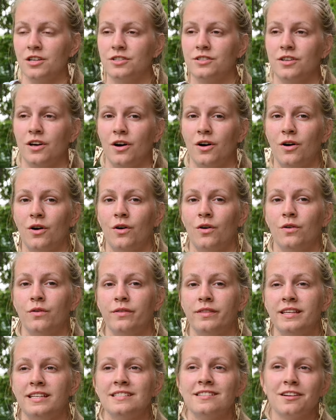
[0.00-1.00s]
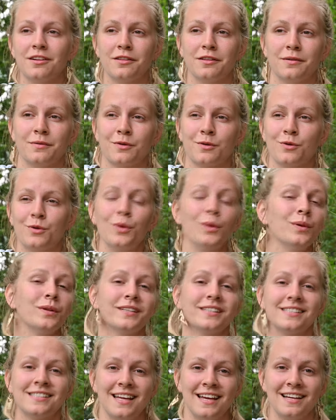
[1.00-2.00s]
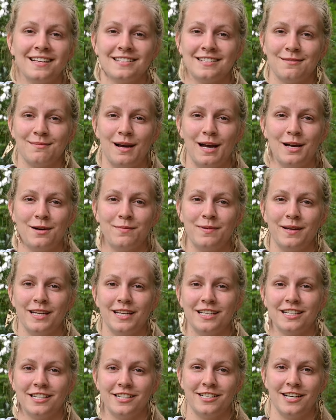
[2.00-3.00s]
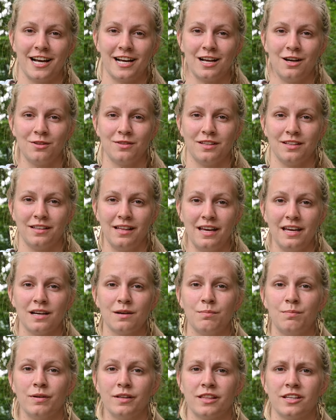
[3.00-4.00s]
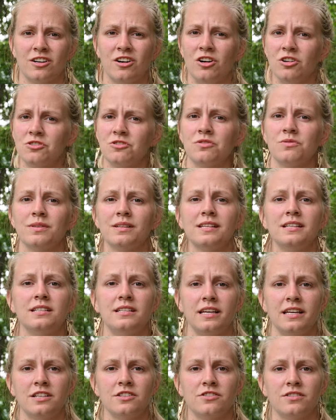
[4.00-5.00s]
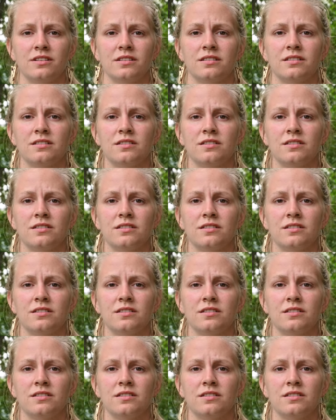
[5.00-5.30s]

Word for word: So these are the coolest days, in my opinion, to check out the lake, but they're also really dangerous,